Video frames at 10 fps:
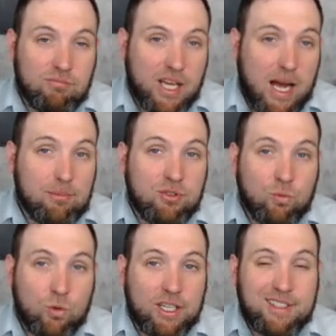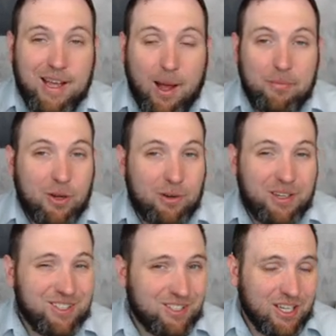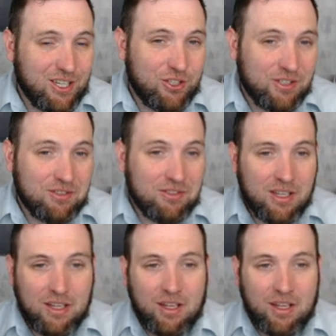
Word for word: top twenty, top thirty discussion